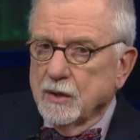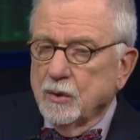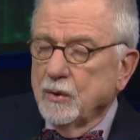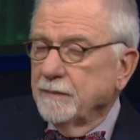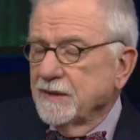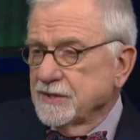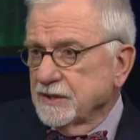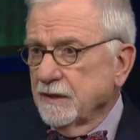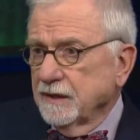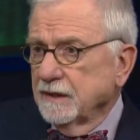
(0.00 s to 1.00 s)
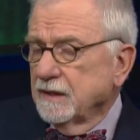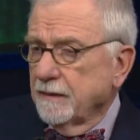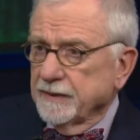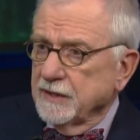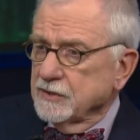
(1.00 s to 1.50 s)
who had been studying
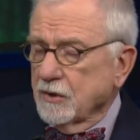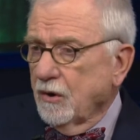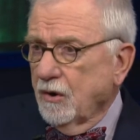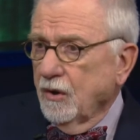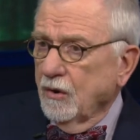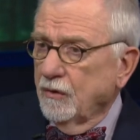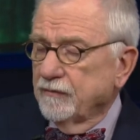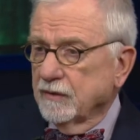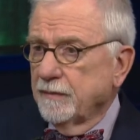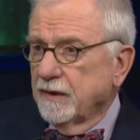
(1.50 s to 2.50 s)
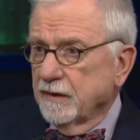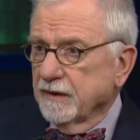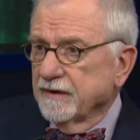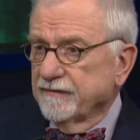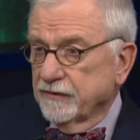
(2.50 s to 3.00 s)
companies all over
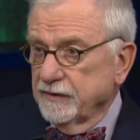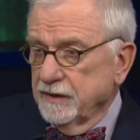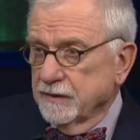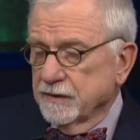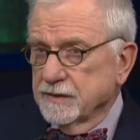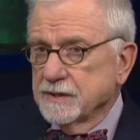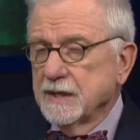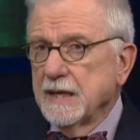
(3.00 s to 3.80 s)
America mm. for years.